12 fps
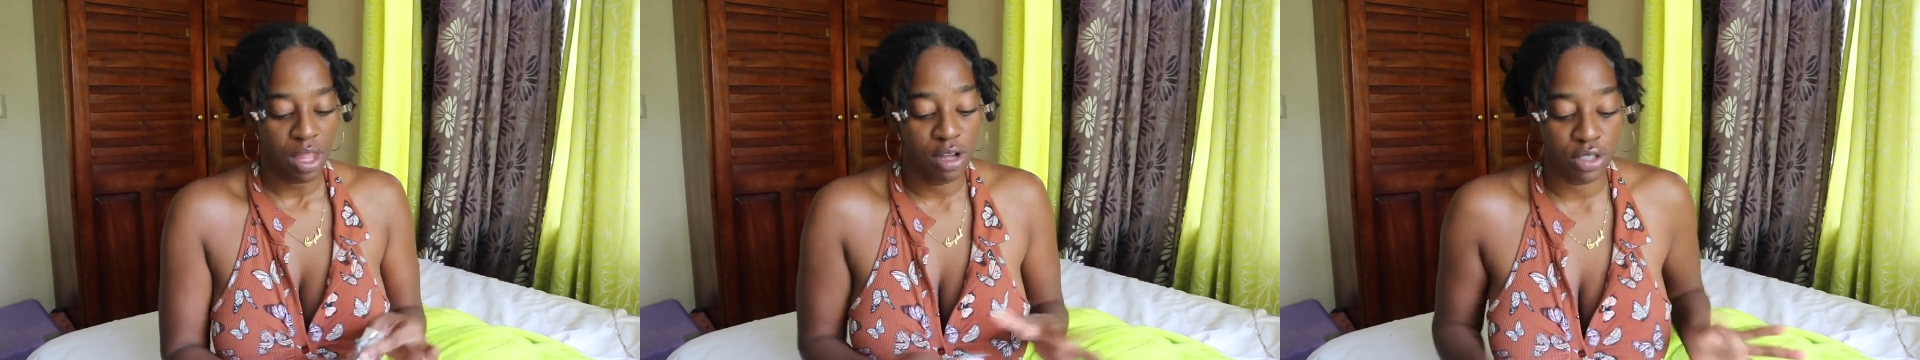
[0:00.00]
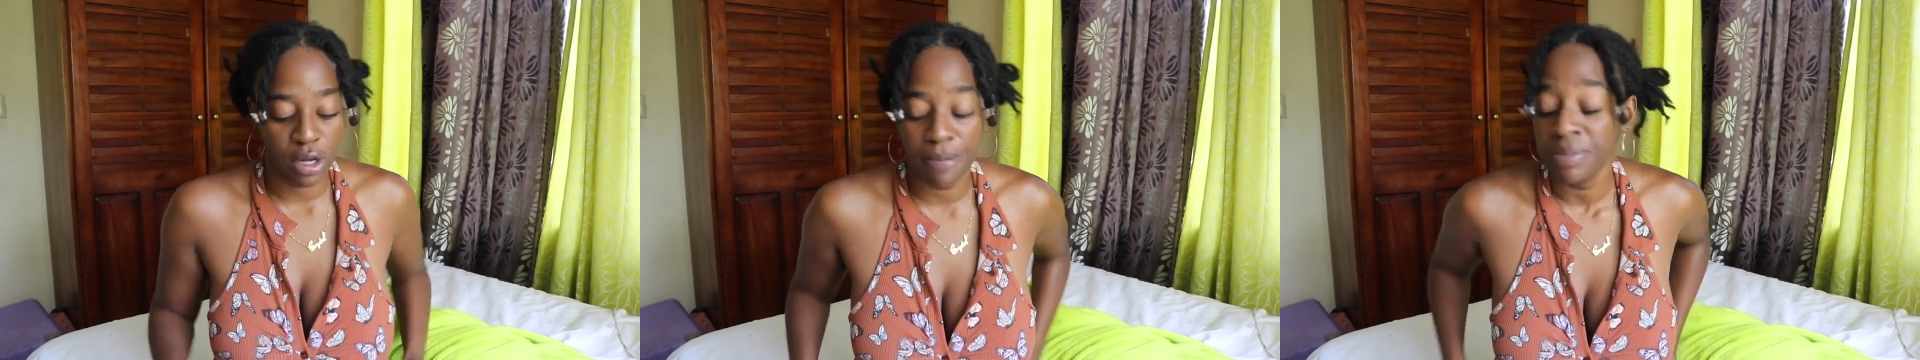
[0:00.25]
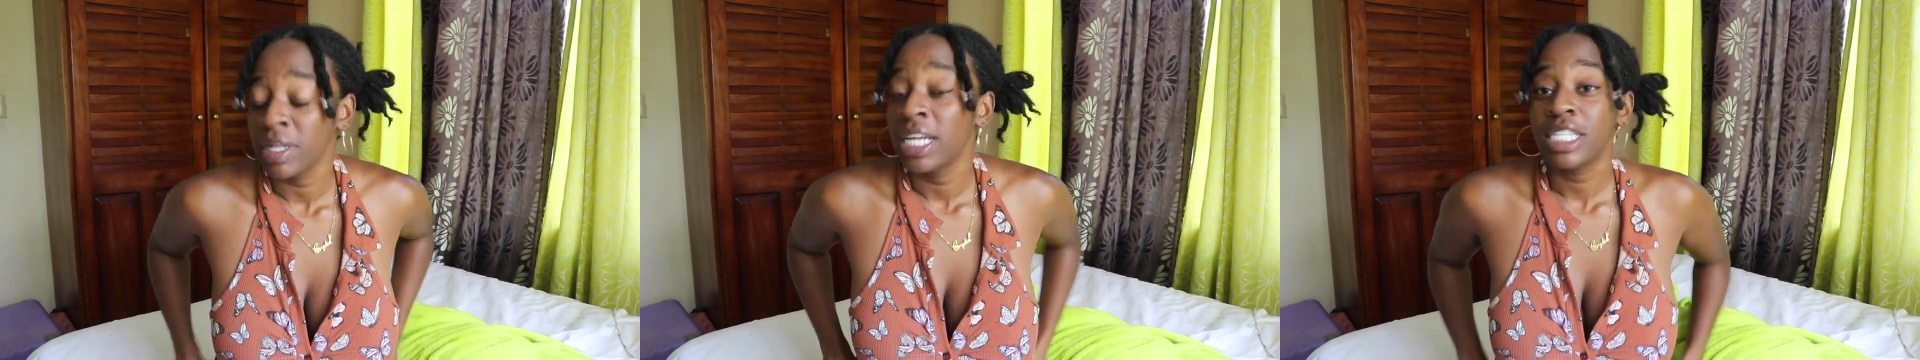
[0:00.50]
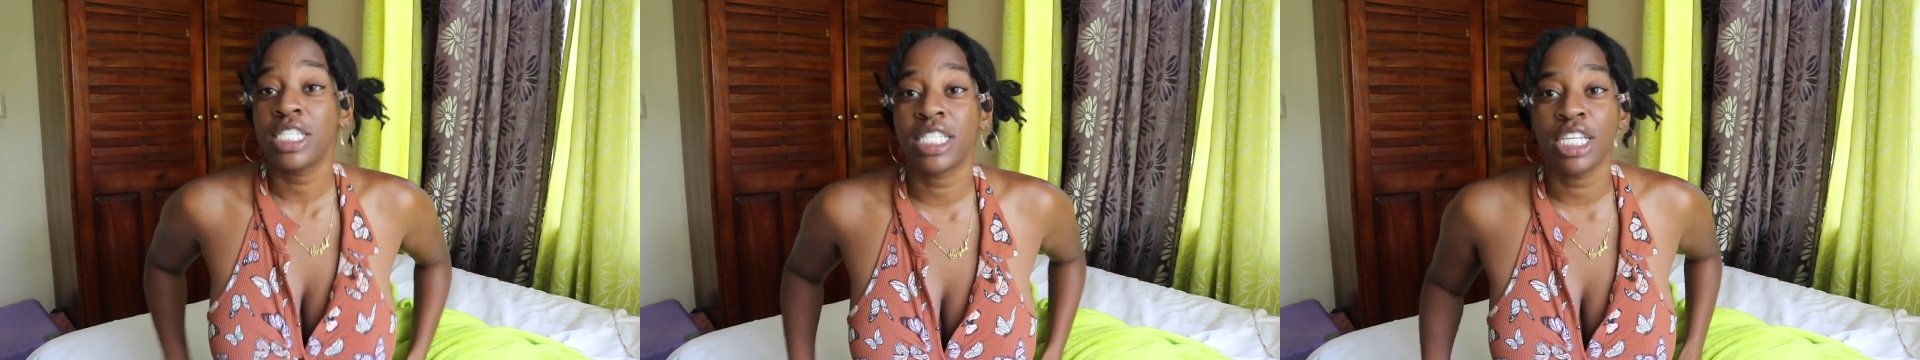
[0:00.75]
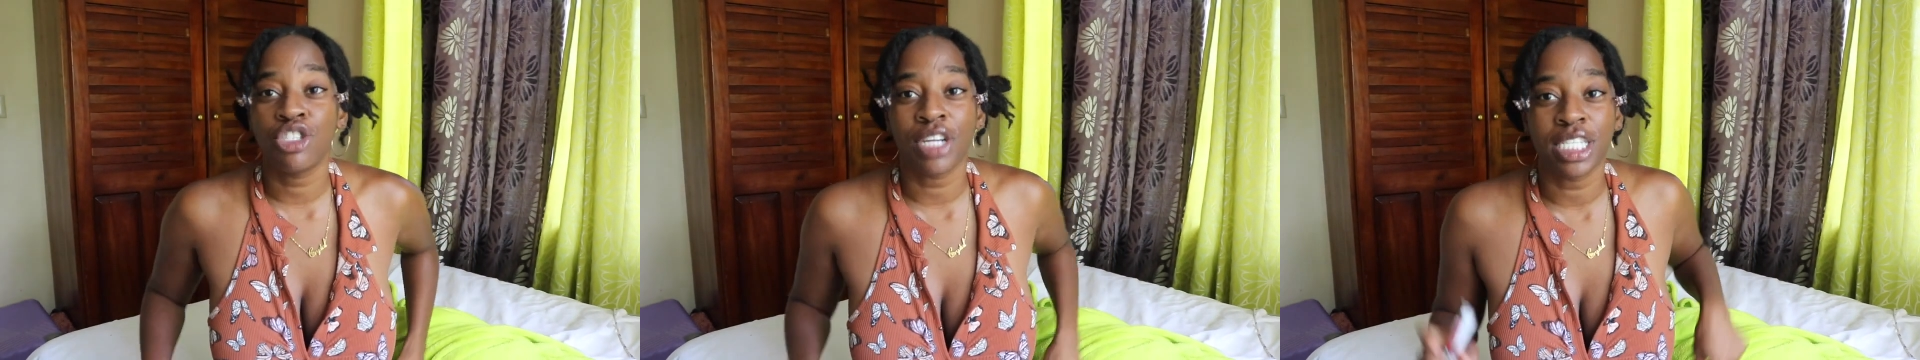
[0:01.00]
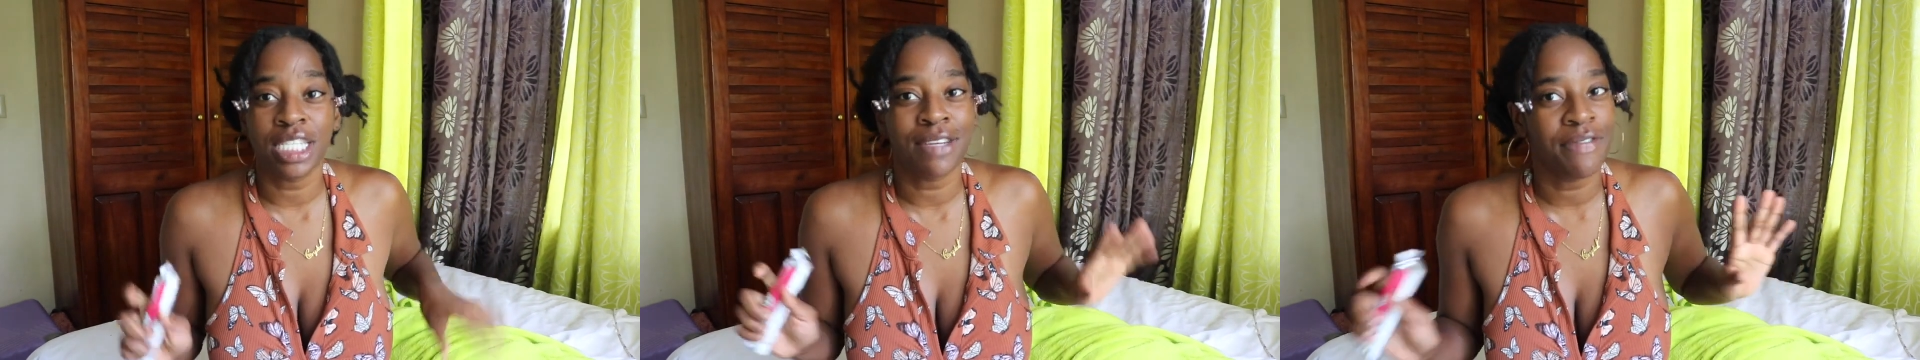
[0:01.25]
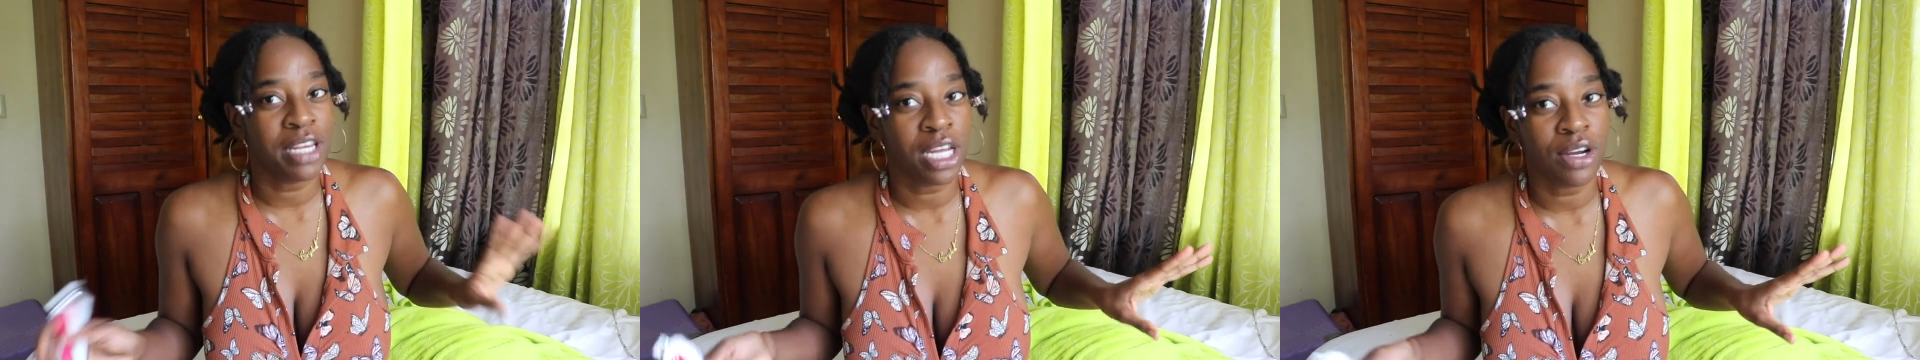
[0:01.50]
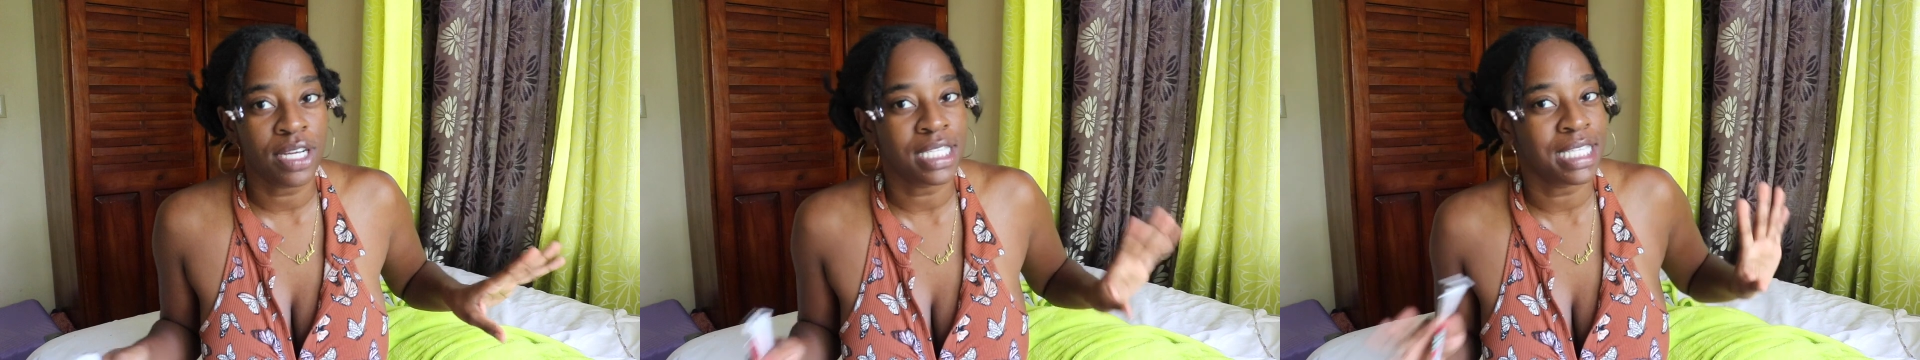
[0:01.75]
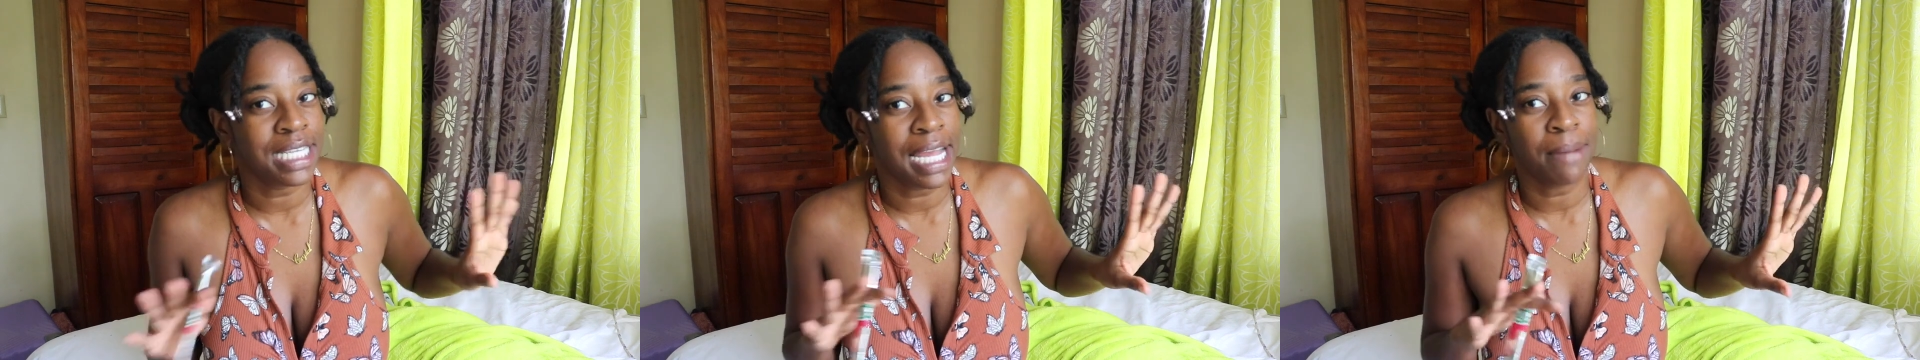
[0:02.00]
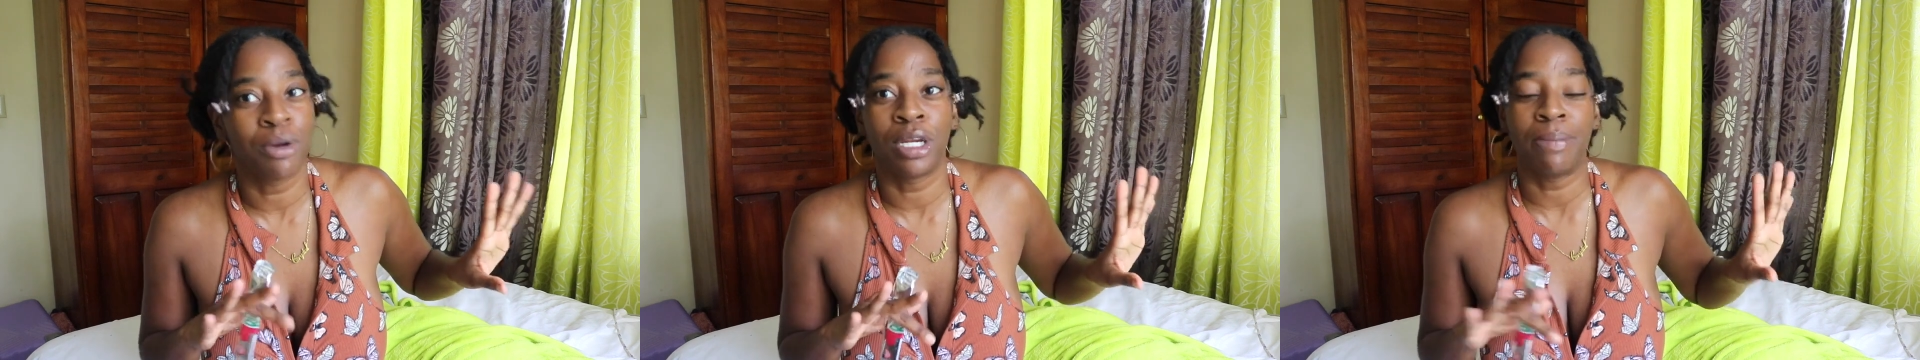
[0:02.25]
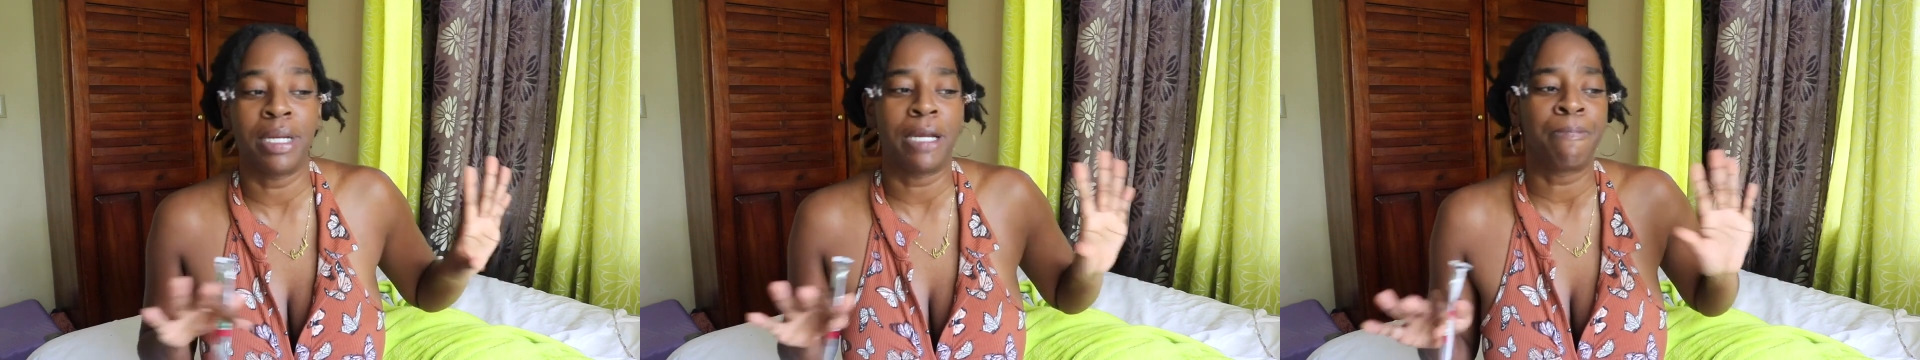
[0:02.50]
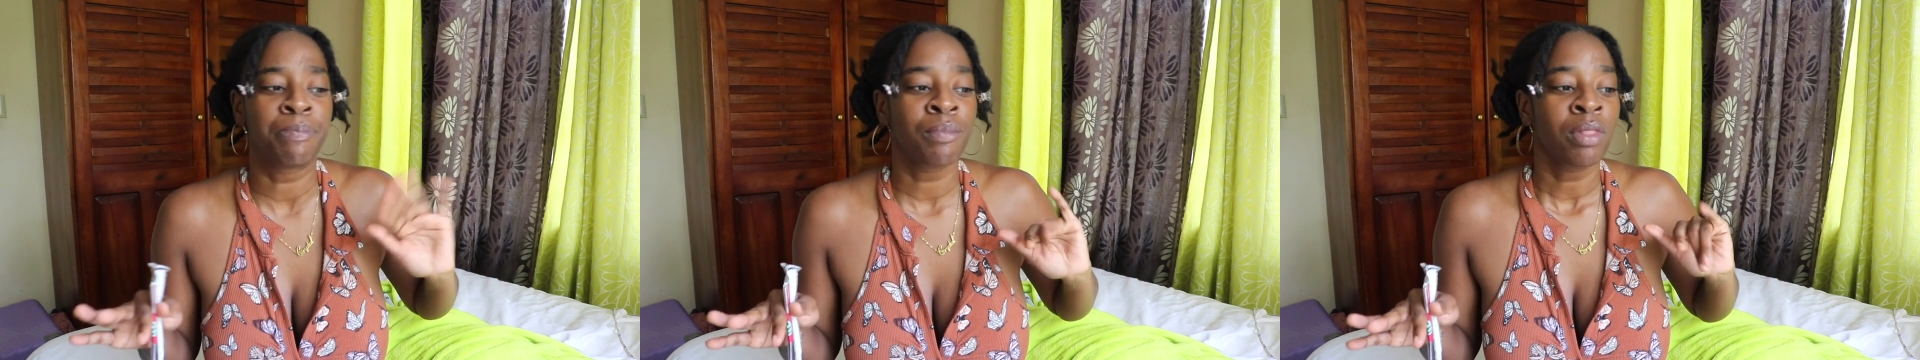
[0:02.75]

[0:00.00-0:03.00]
So just get straight into the video because today I'm going to be